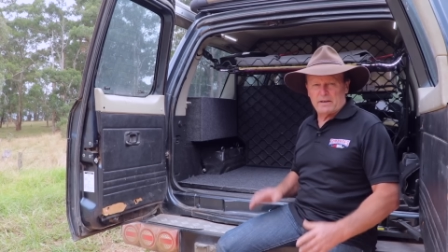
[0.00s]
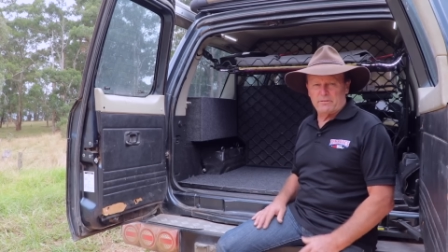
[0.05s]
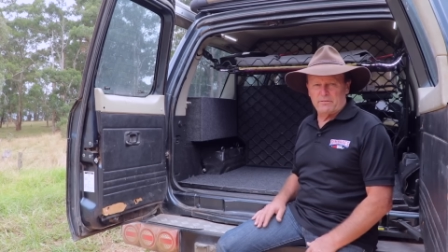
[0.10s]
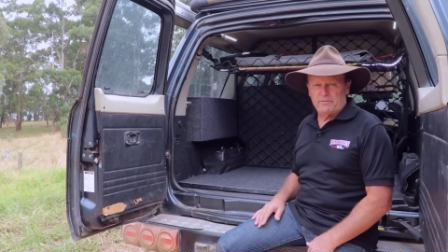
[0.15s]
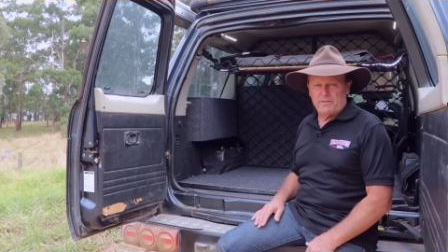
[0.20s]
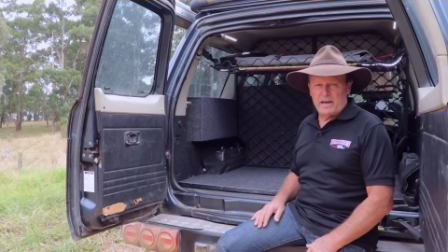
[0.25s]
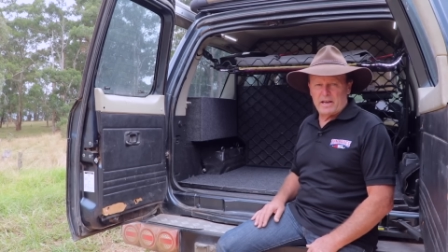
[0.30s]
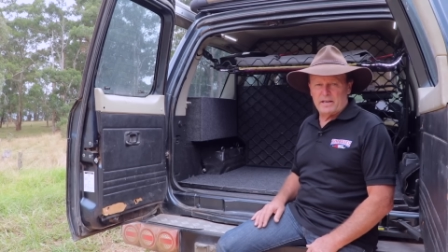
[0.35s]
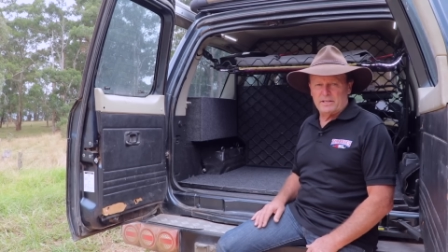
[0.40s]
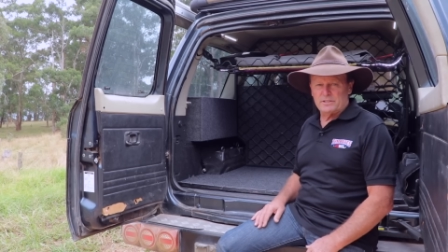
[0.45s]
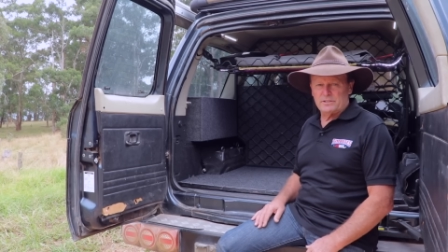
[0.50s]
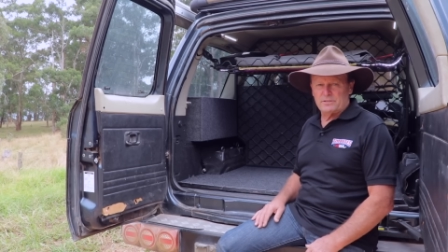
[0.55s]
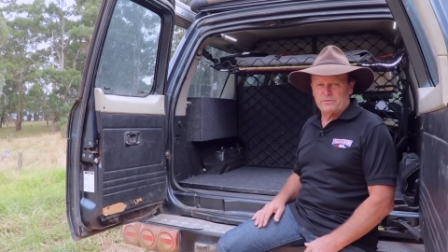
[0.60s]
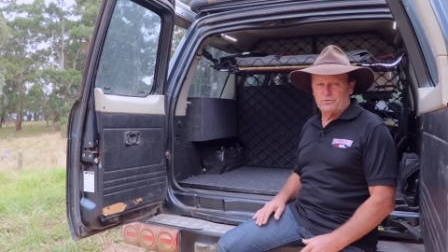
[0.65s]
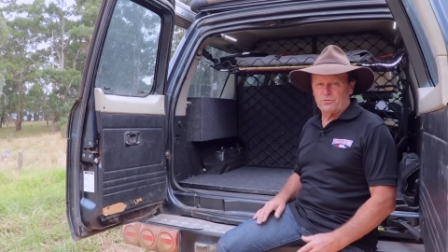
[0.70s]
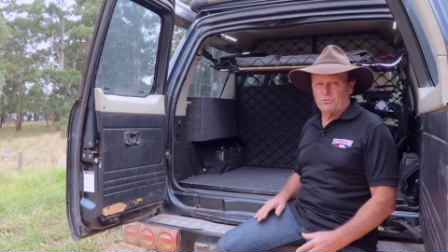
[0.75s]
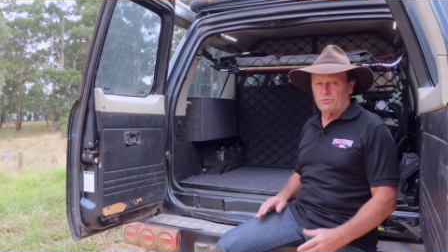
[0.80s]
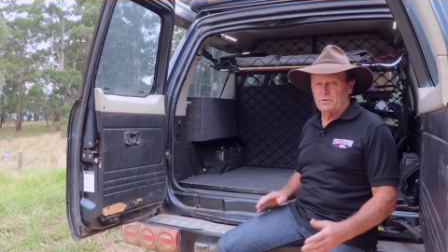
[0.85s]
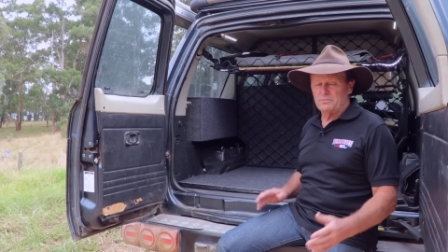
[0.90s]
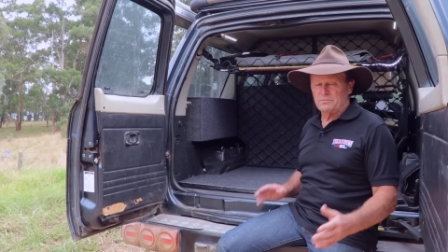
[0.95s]
of advantages
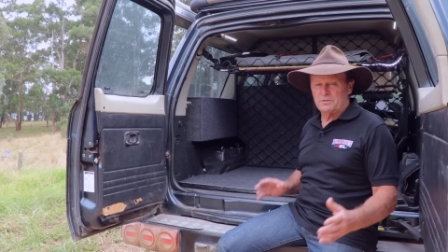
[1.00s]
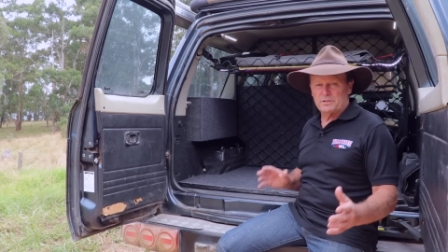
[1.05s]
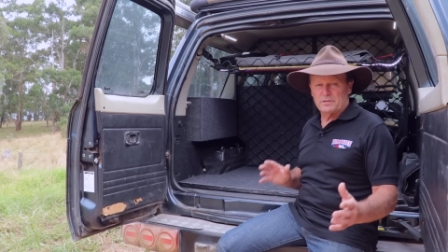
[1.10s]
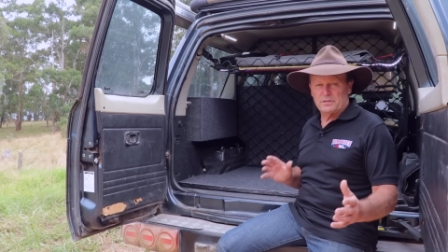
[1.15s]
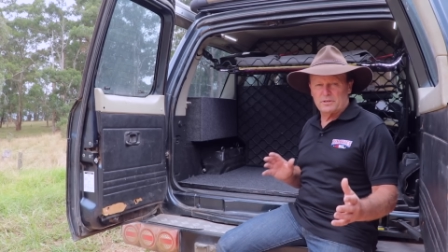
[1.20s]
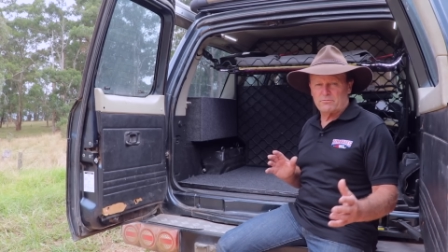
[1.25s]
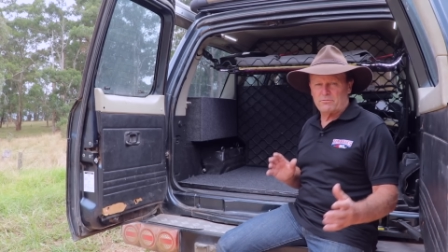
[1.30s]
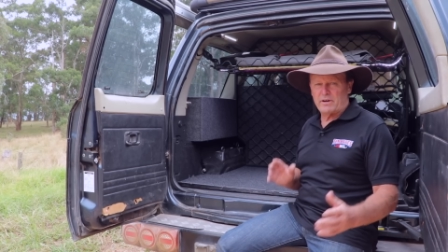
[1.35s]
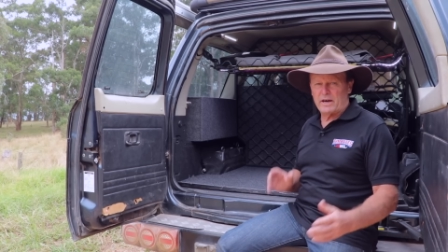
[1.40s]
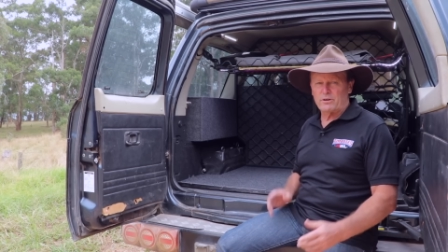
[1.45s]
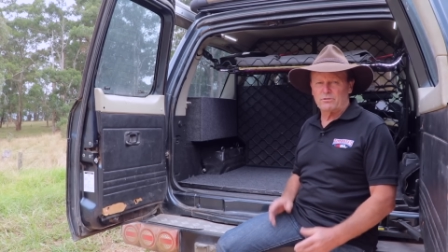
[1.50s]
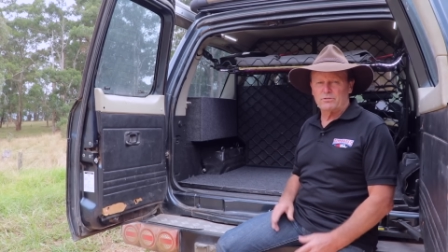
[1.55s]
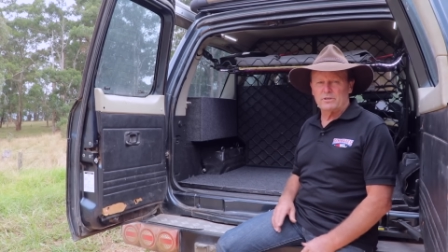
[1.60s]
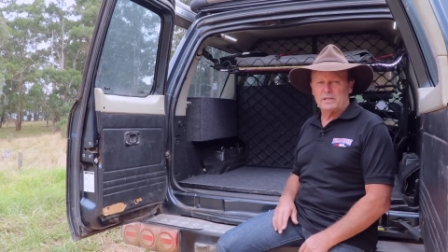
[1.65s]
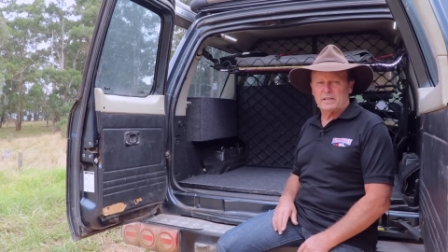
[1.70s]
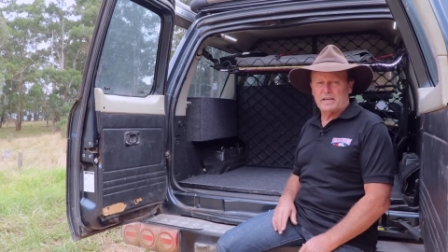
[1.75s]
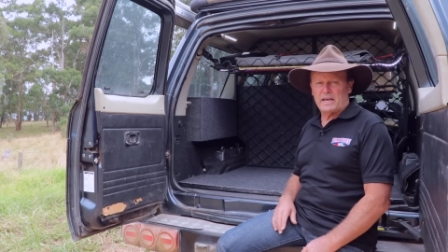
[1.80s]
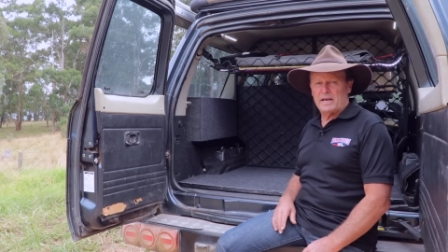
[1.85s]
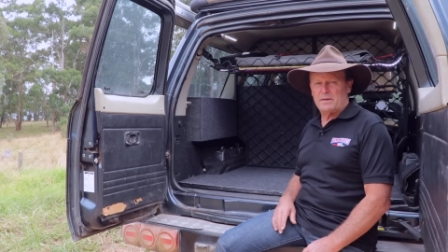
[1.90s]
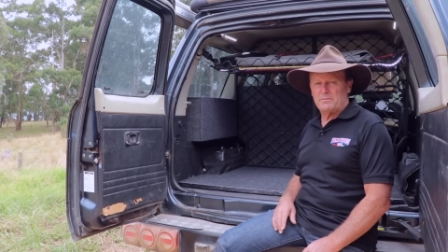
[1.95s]
for them to run all
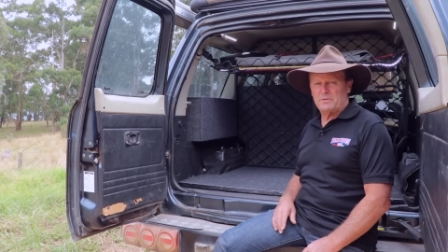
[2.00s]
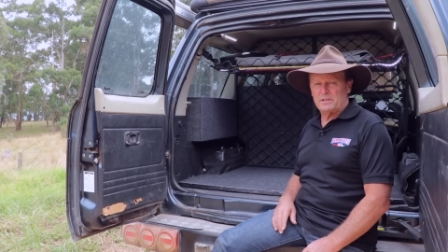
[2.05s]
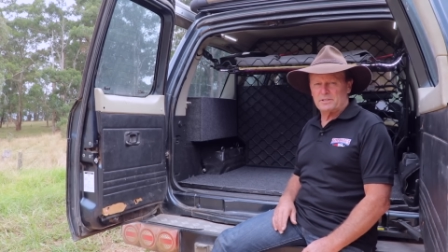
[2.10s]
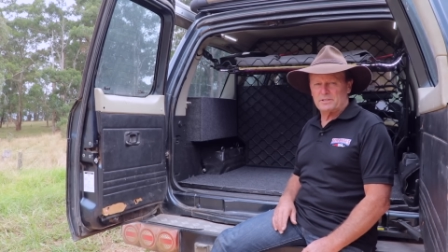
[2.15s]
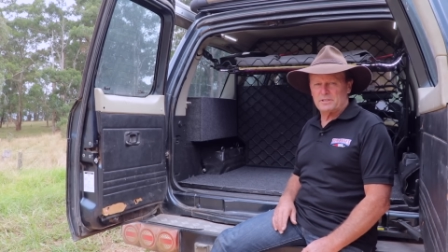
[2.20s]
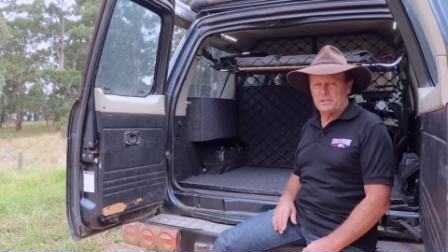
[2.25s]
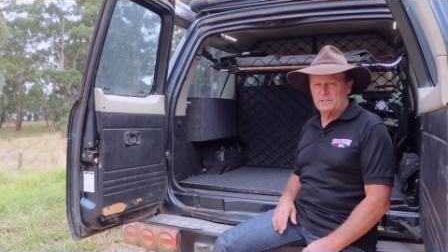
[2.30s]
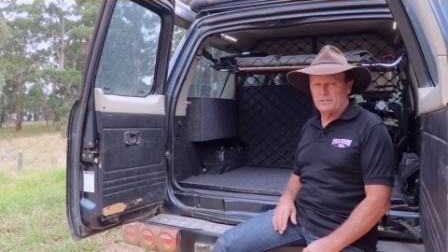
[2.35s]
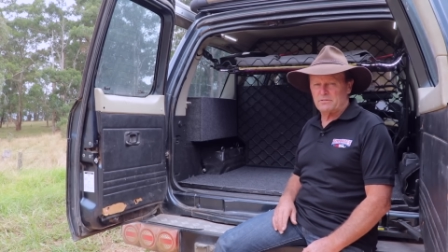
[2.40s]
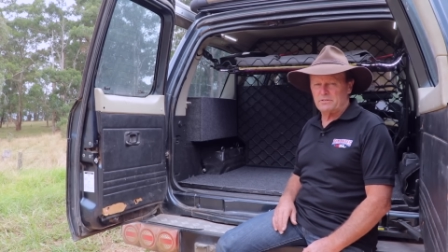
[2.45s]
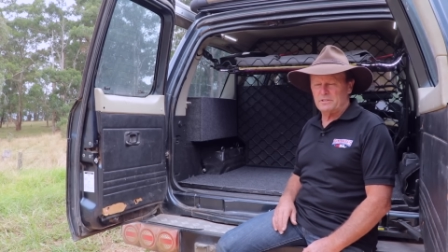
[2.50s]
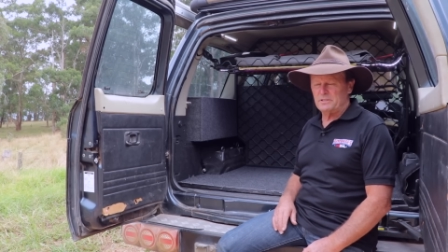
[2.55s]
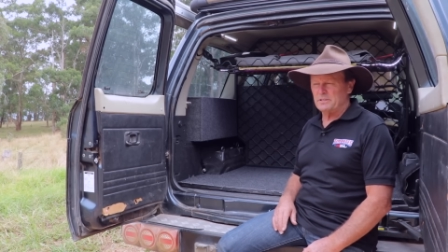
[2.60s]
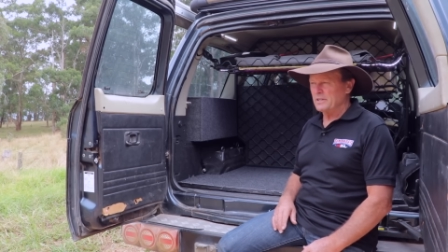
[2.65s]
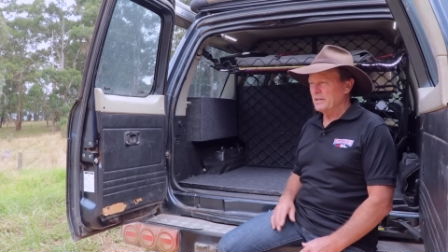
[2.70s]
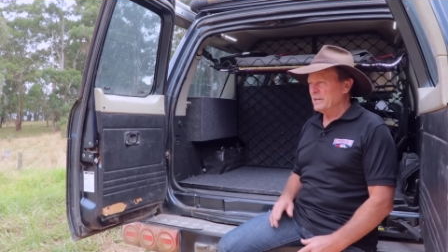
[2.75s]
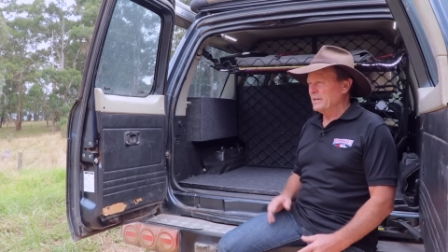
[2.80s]
your camping accessories,